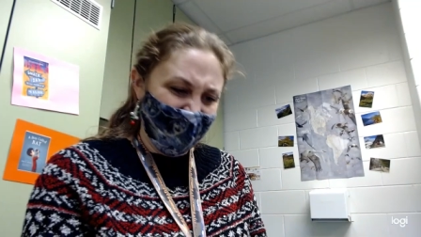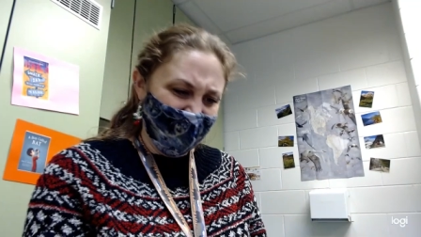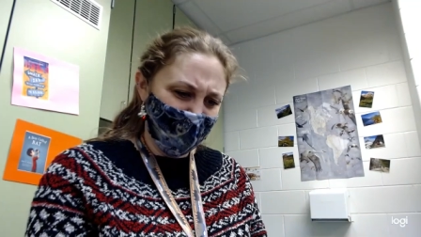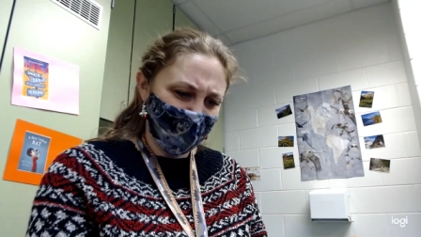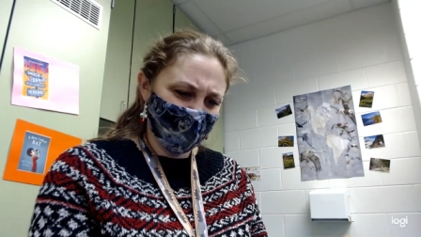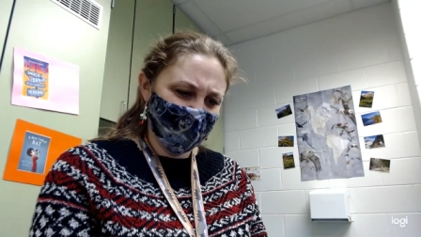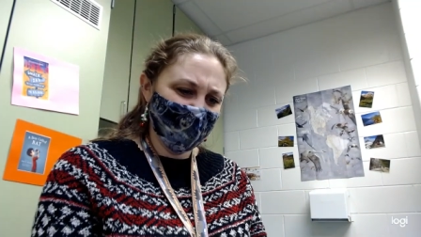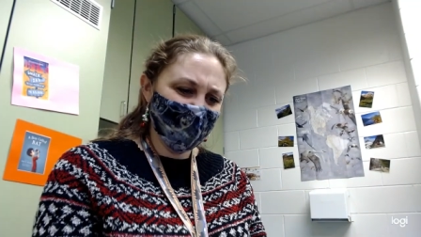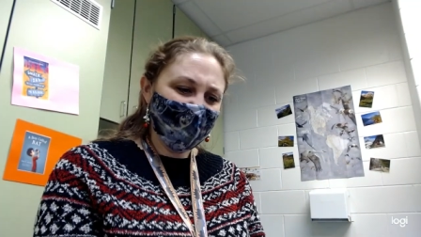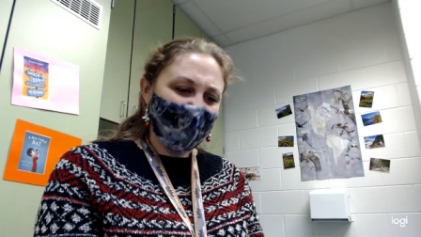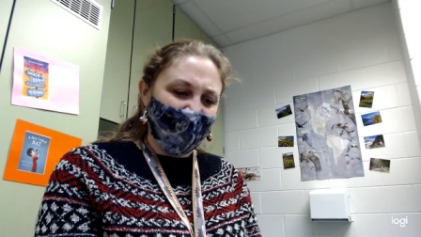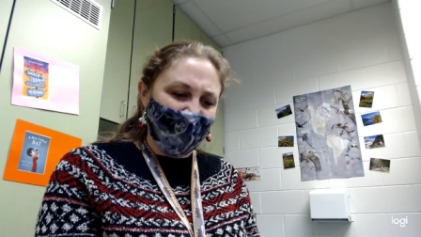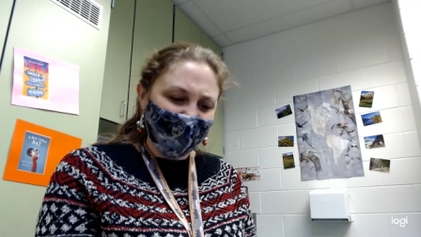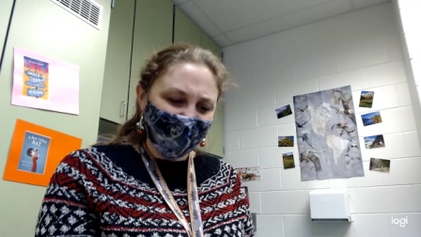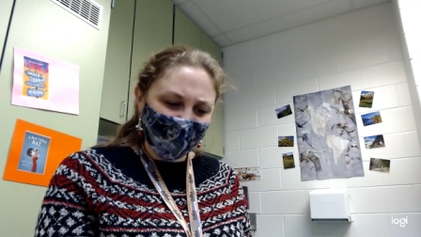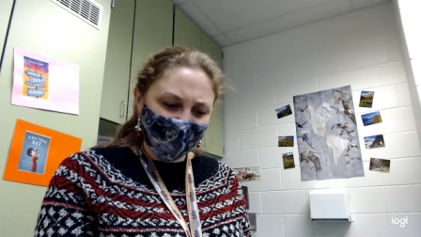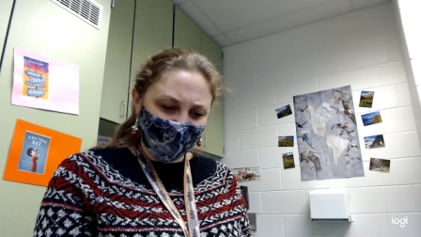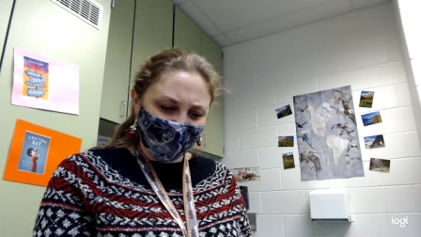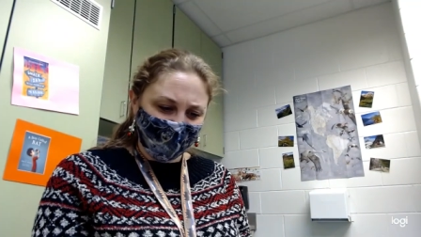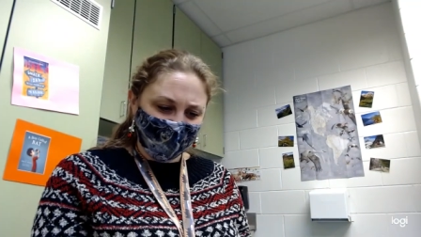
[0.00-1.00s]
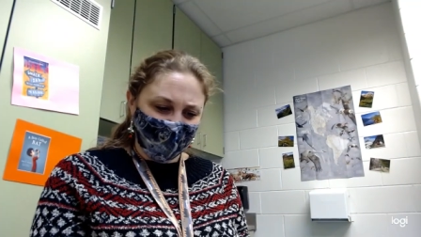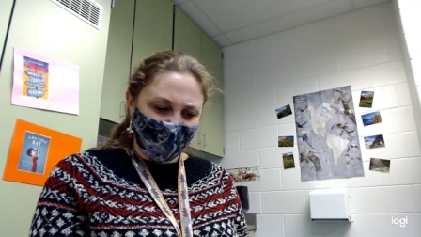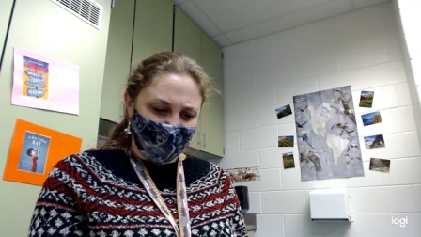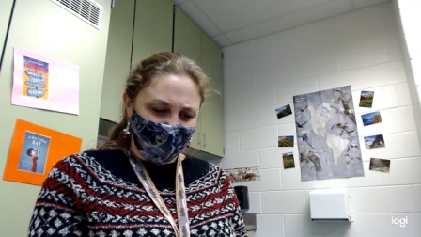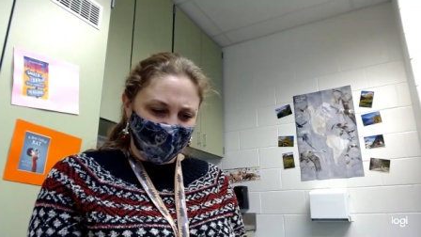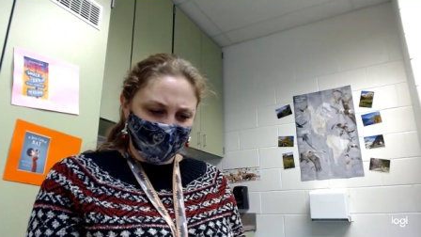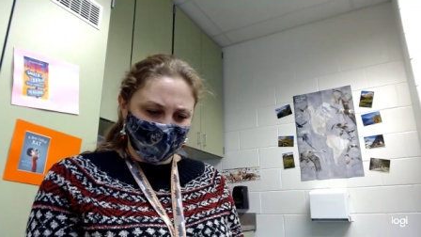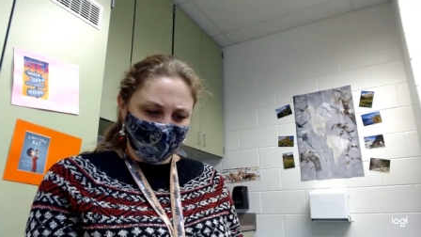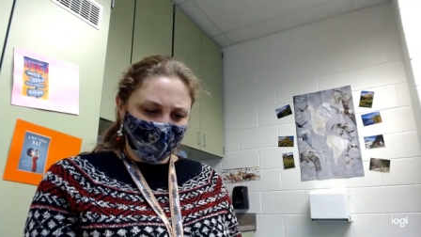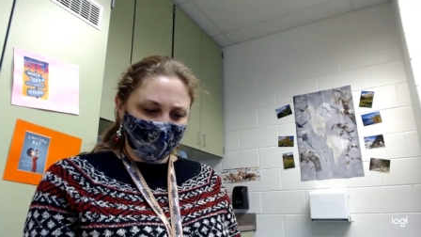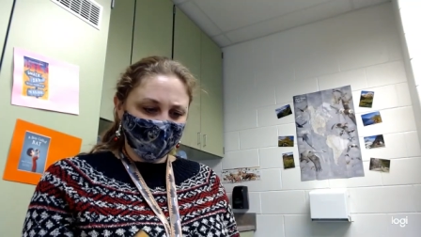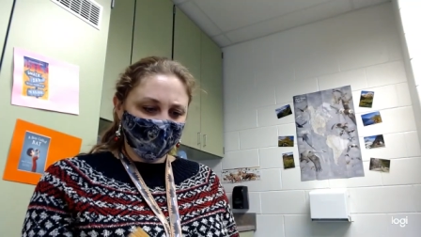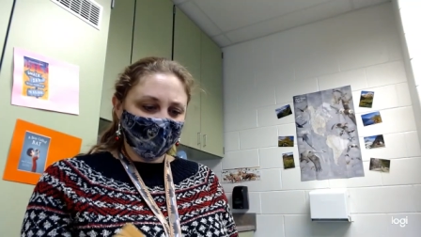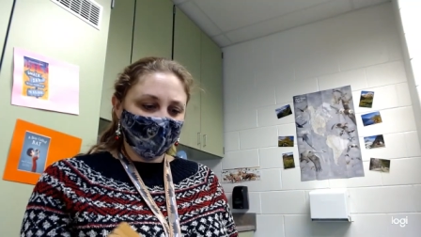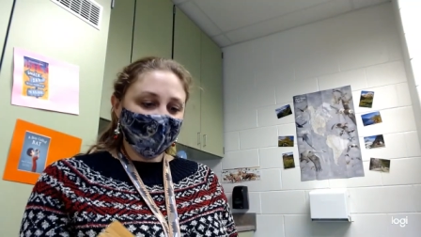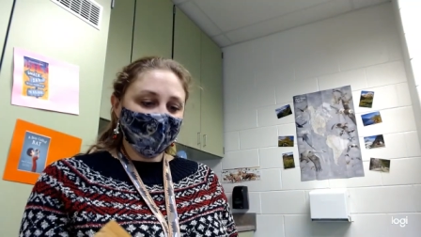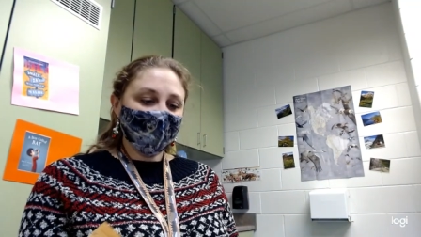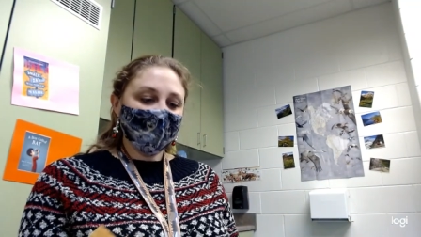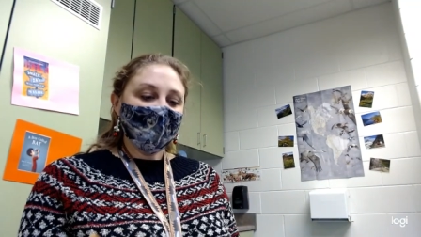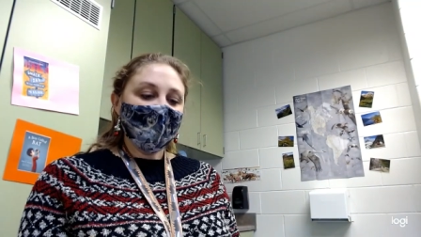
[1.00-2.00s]
Your cage is shut.
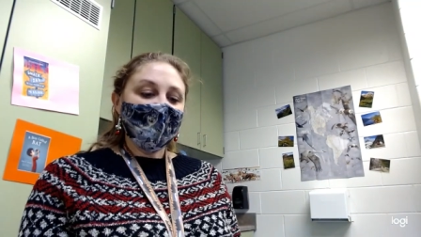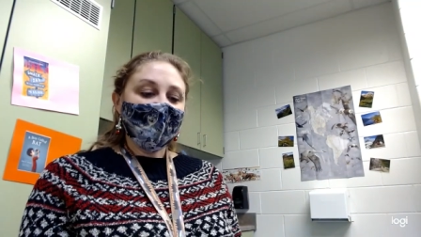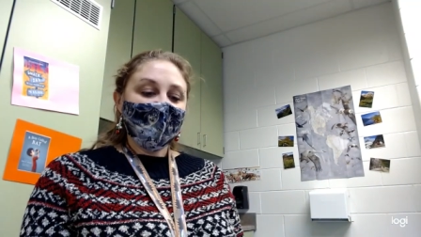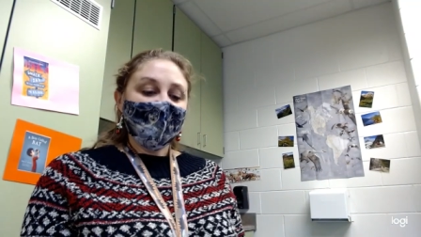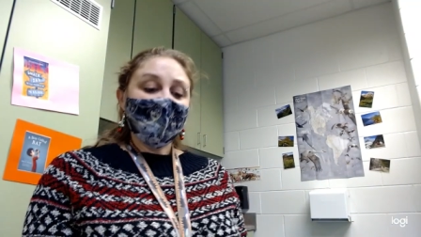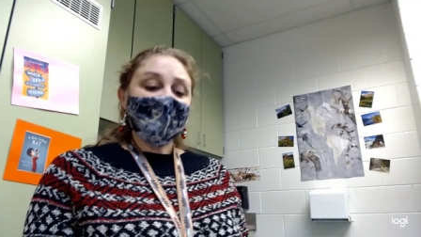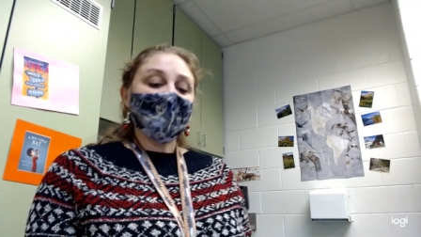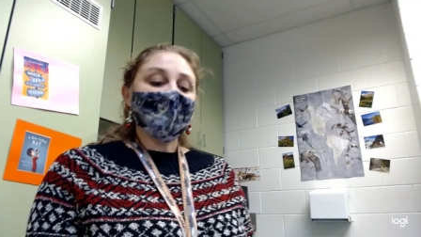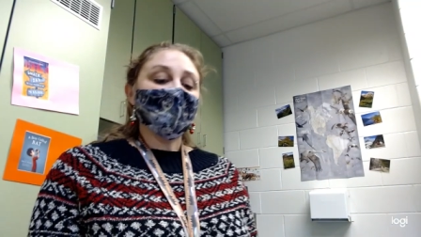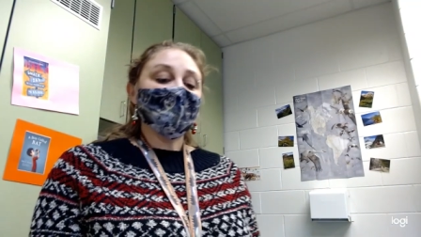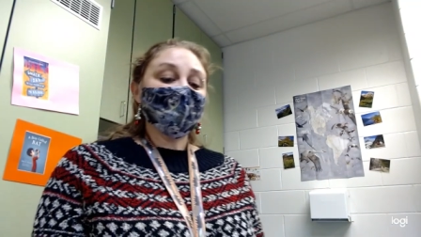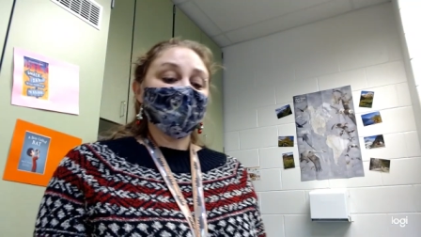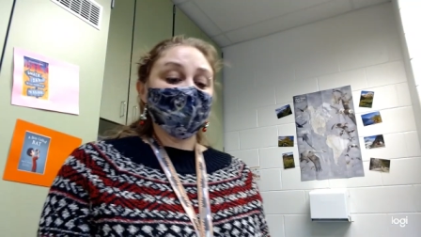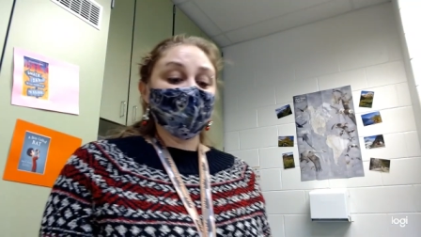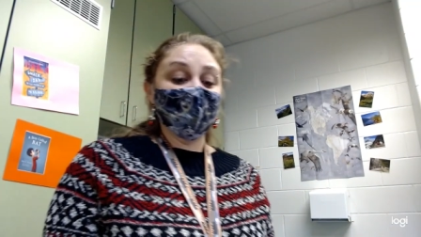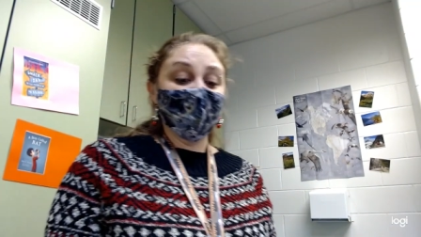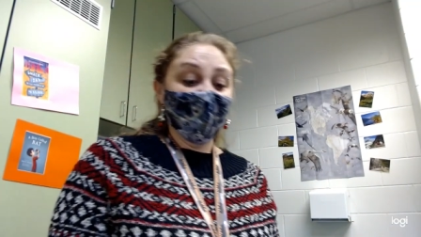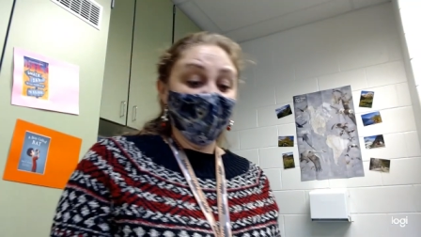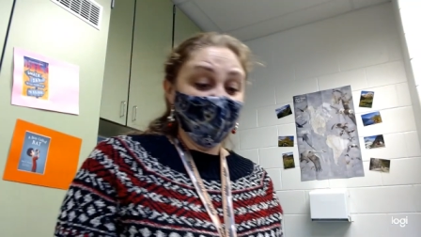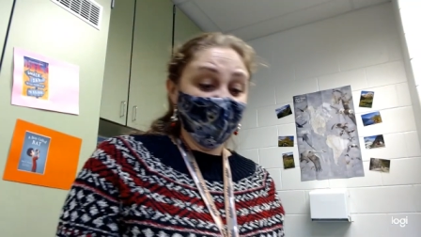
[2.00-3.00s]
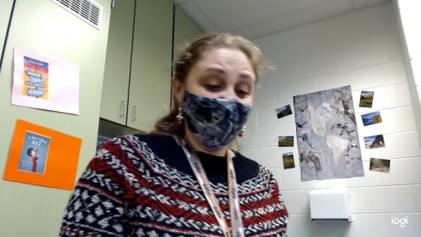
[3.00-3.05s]
Tomorrow